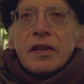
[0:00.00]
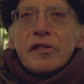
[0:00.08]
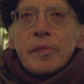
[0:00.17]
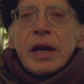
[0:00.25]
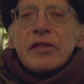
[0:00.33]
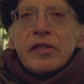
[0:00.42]

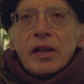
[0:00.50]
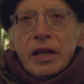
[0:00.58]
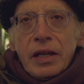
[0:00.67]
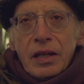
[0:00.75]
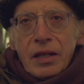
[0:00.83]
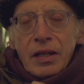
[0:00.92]
that's
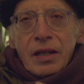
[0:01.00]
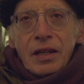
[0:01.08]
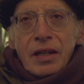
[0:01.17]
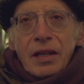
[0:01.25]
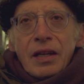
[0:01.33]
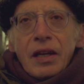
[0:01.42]
basically
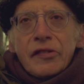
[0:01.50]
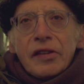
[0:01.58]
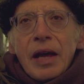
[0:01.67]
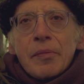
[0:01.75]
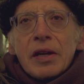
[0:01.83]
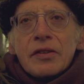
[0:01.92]

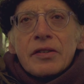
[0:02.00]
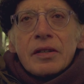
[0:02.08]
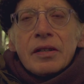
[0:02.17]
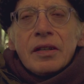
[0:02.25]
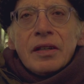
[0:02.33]
established